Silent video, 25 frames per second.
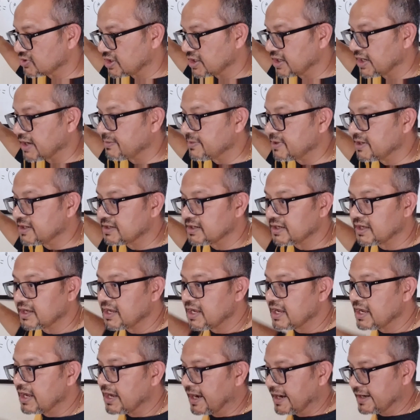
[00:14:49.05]
I mean,
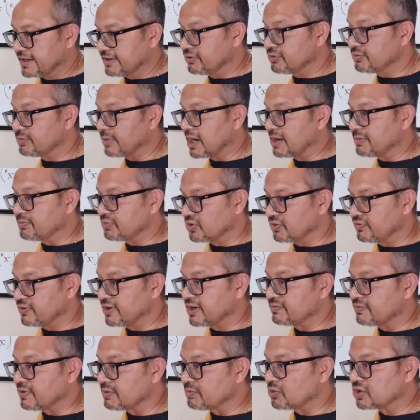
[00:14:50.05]
I don't mind proving it
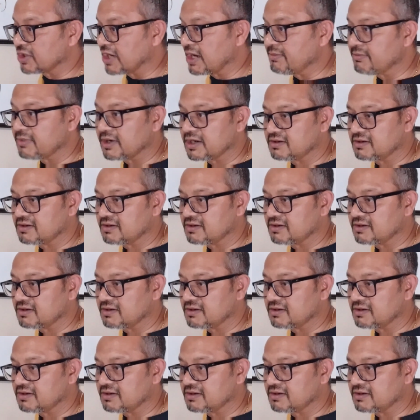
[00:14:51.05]
one more time, but